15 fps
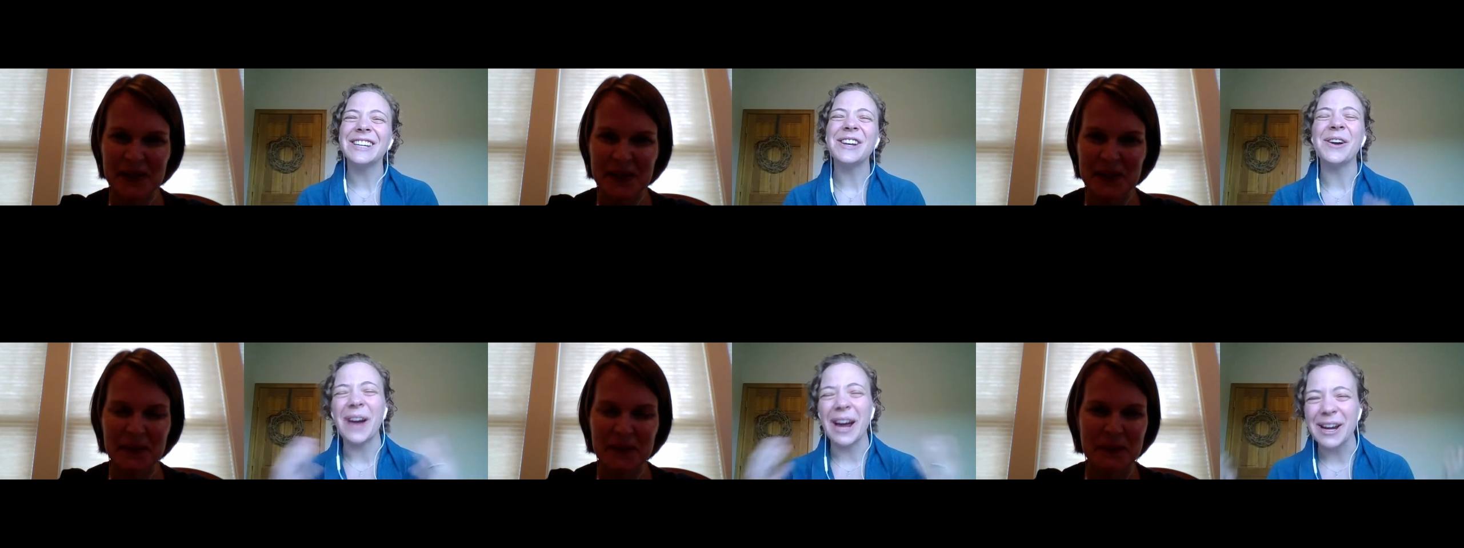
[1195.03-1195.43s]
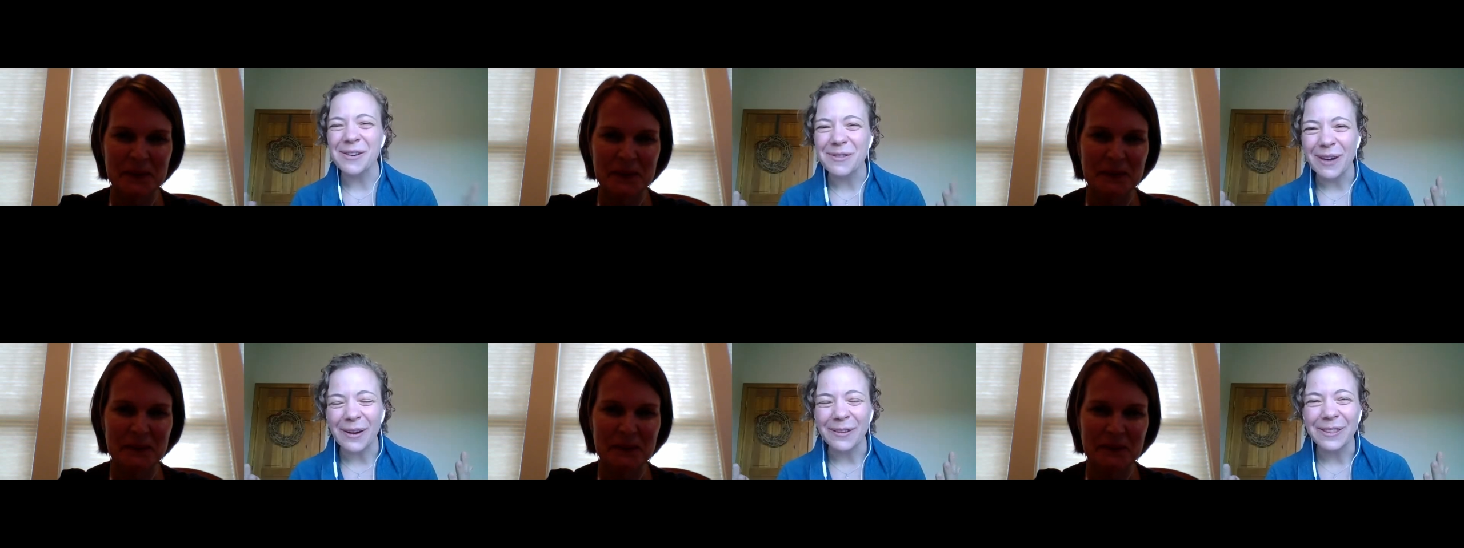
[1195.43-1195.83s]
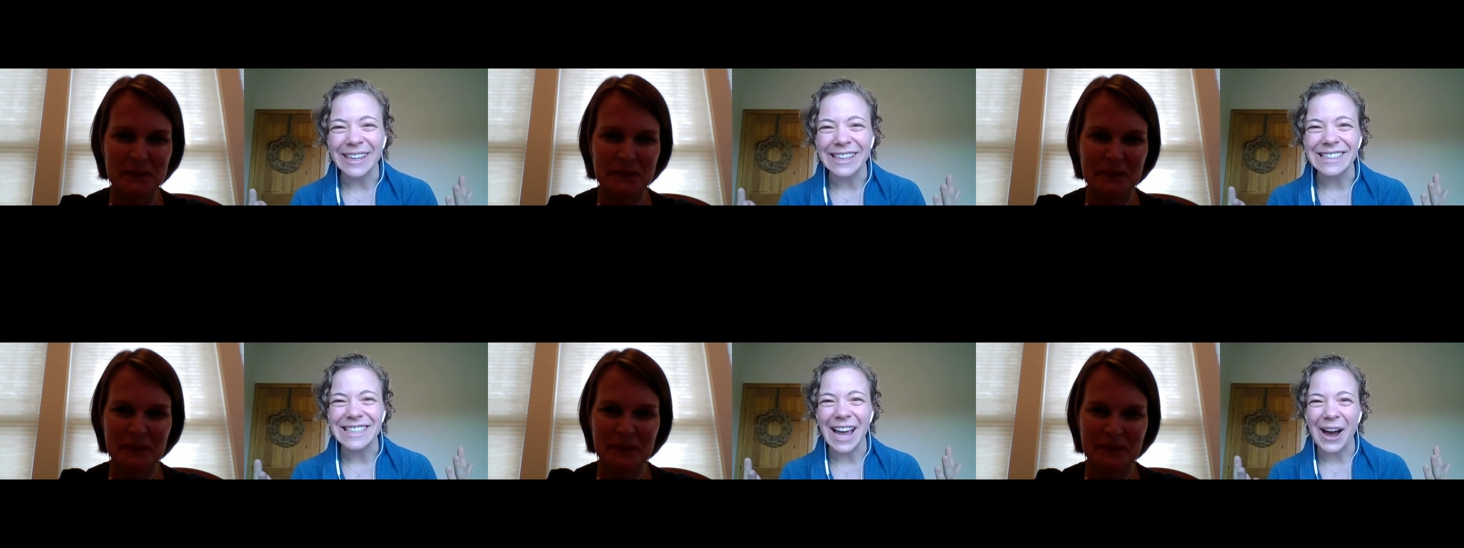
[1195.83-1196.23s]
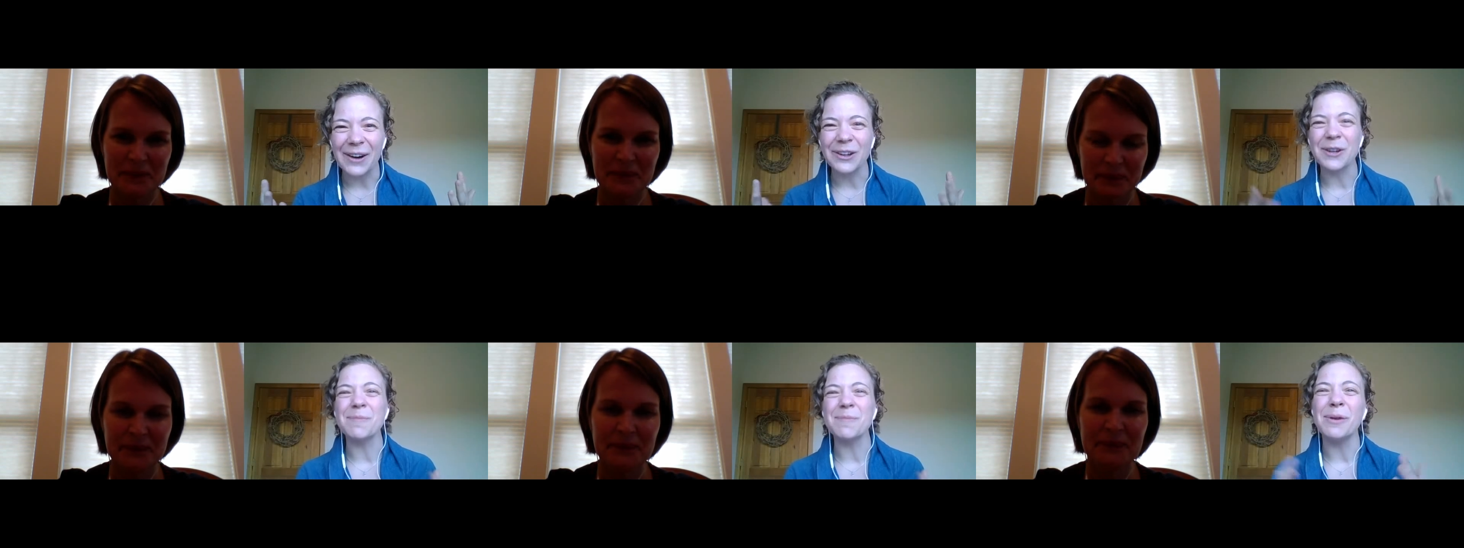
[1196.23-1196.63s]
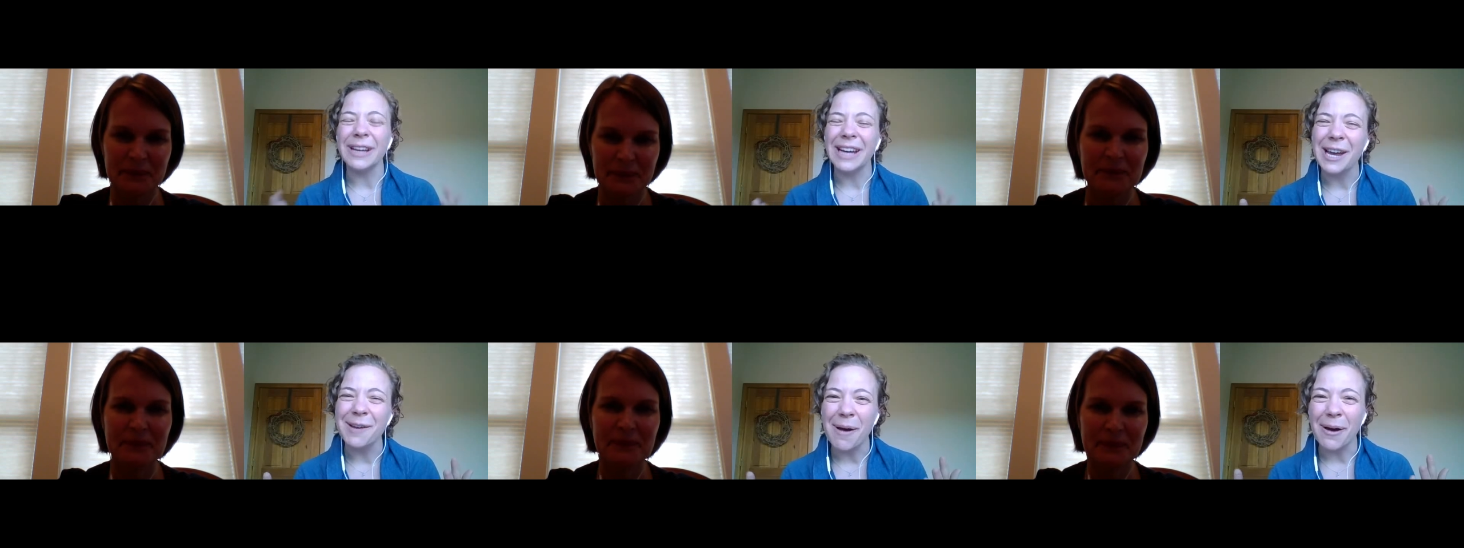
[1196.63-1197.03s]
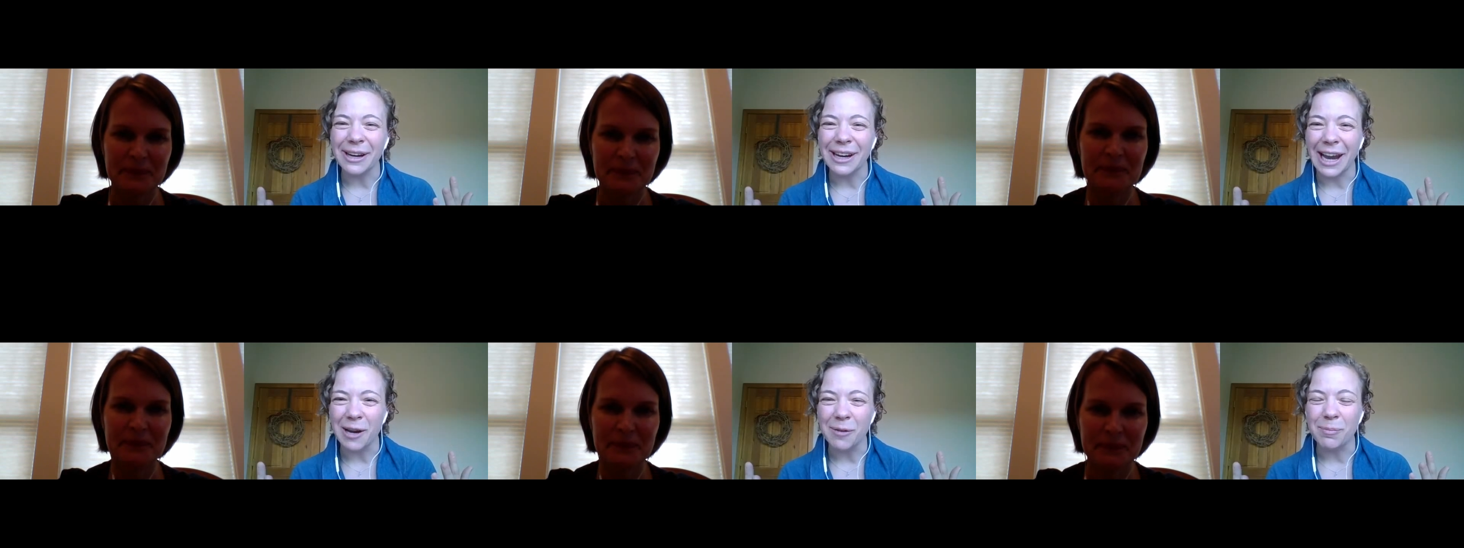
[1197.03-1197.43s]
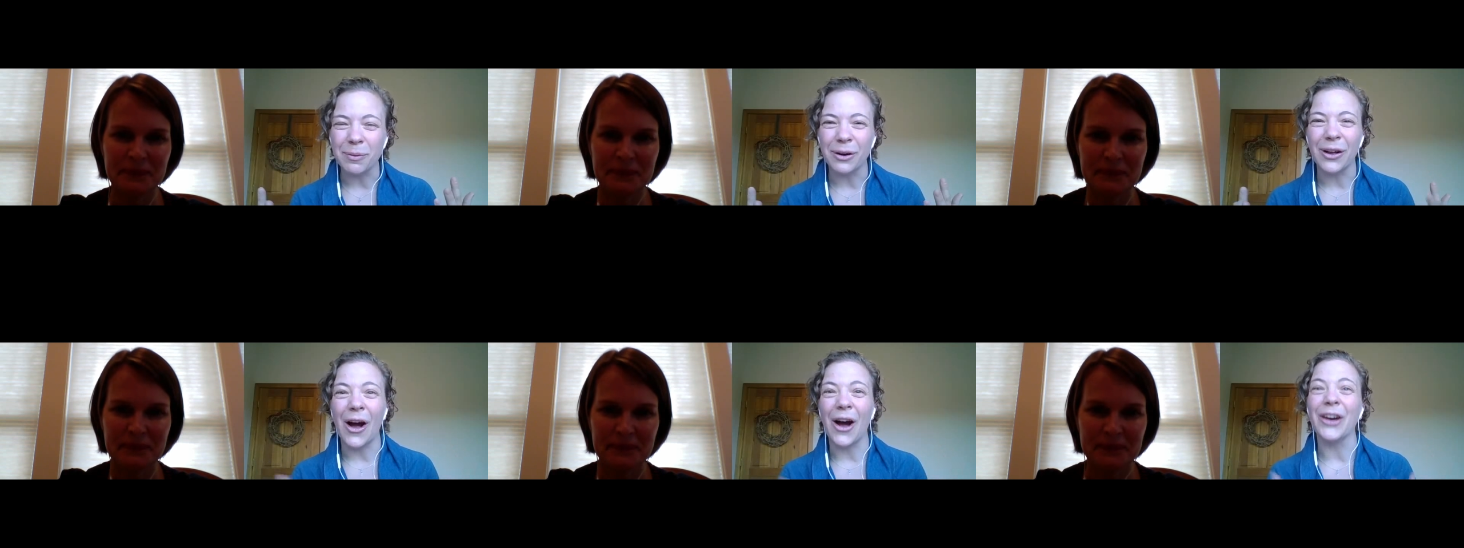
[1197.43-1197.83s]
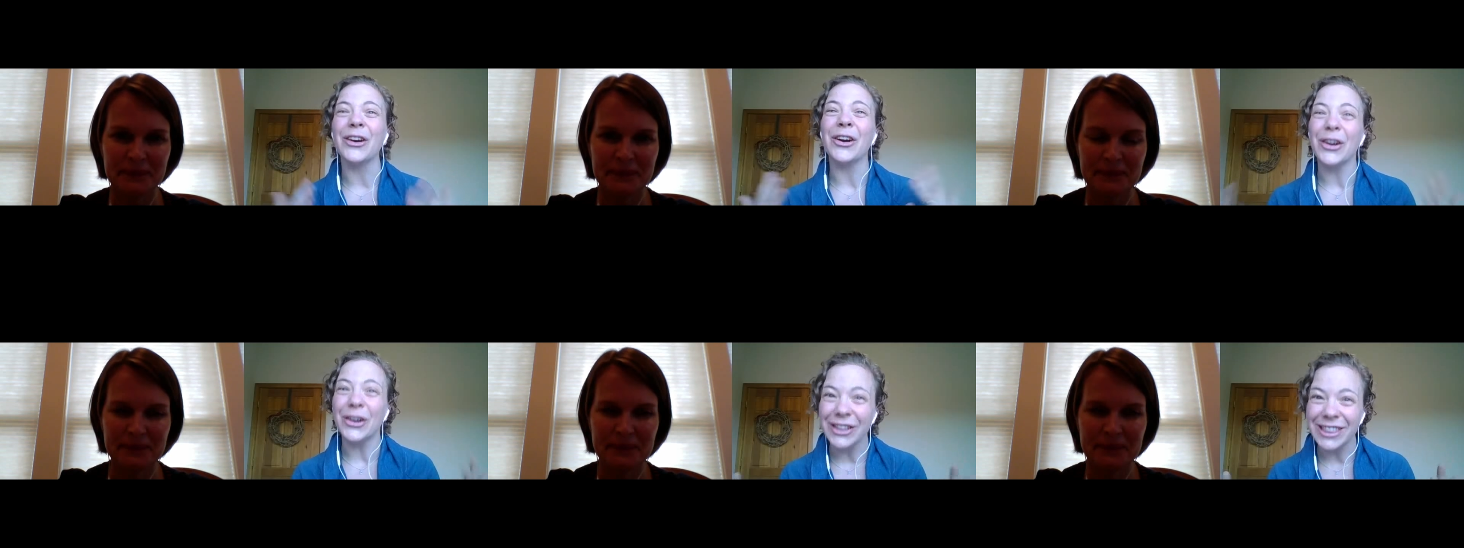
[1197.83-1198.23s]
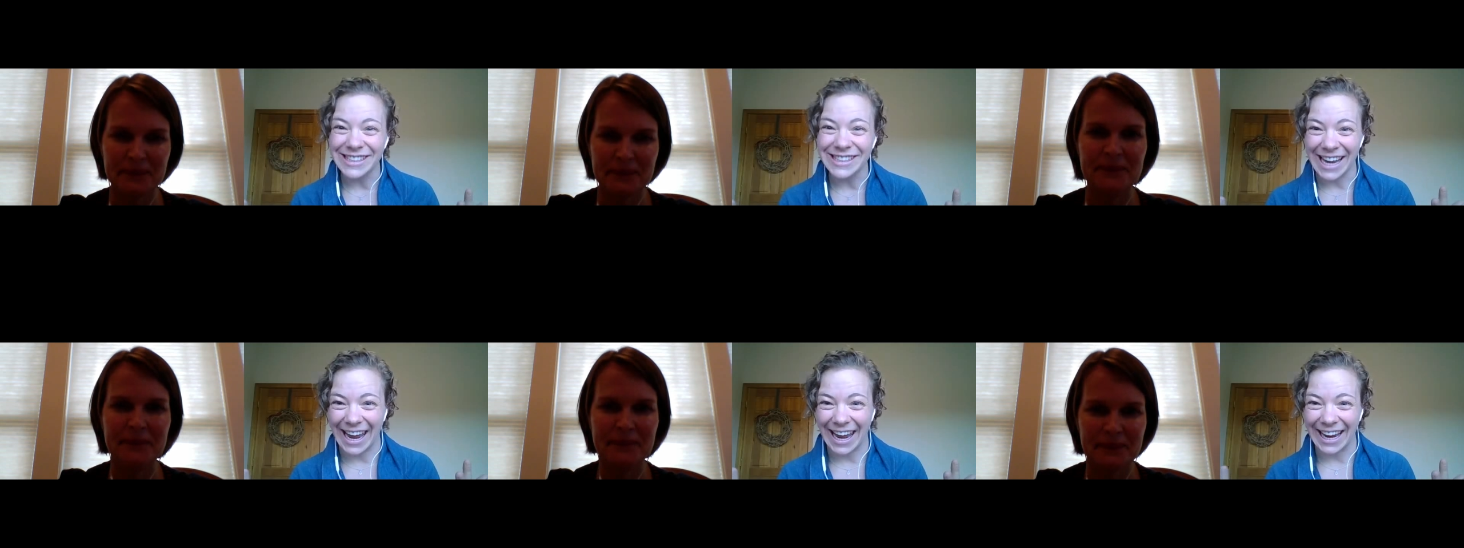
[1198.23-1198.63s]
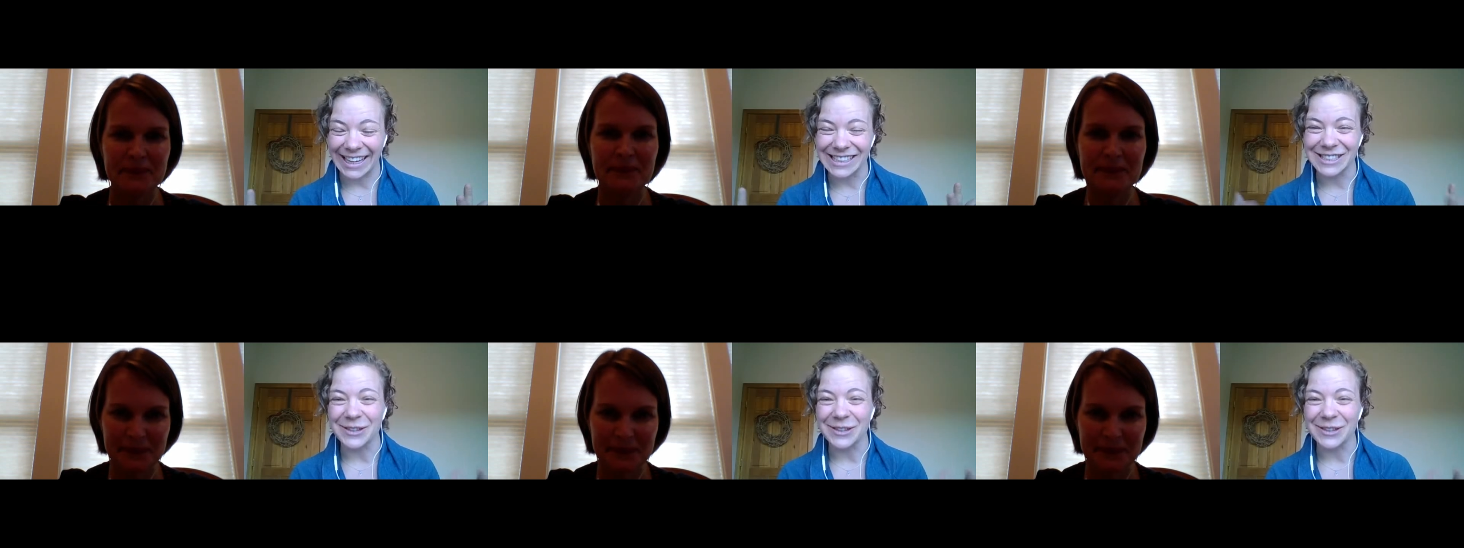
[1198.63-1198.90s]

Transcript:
Speaker 1: you know, kind of round things out, your book came out in April on Earth Day.